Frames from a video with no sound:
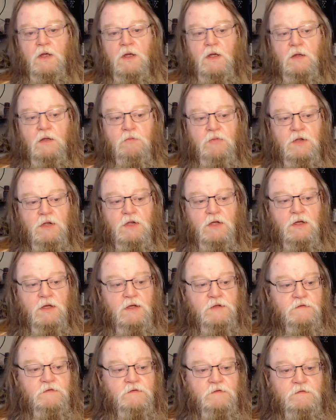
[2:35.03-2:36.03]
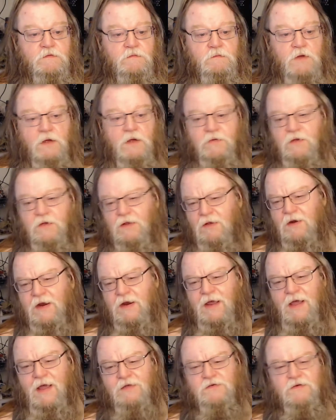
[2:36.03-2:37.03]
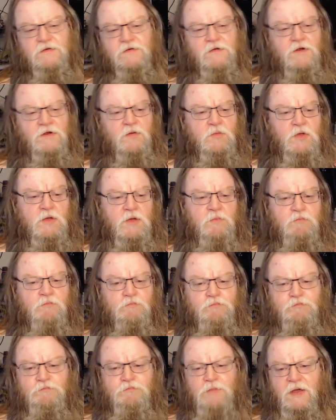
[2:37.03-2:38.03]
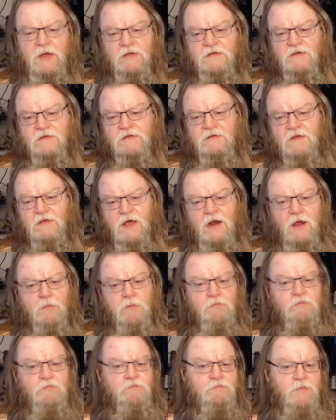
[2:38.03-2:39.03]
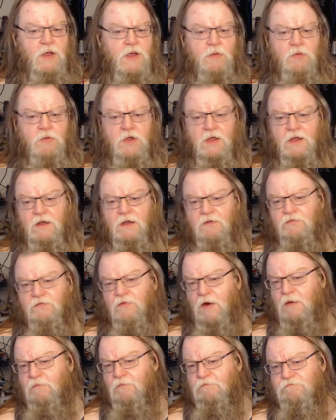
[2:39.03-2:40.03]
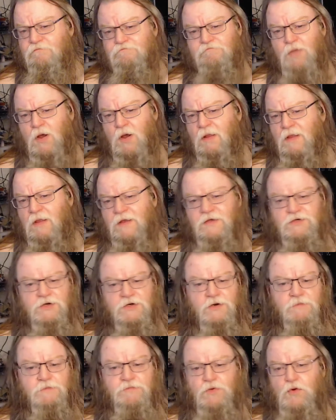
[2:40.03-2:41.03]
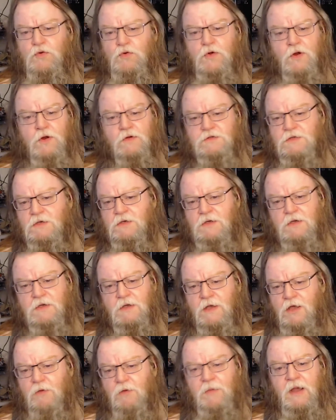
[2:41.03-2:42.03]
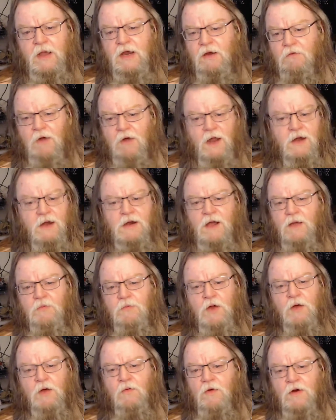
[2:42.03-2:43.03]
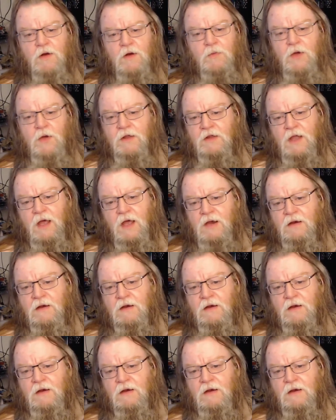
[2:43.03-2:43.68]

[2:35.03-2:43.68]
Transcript: because, well, the Glaricaster is going to be a basic setup, maybe a fret polish, or who knows. He'll make it right. I'm not worried about that.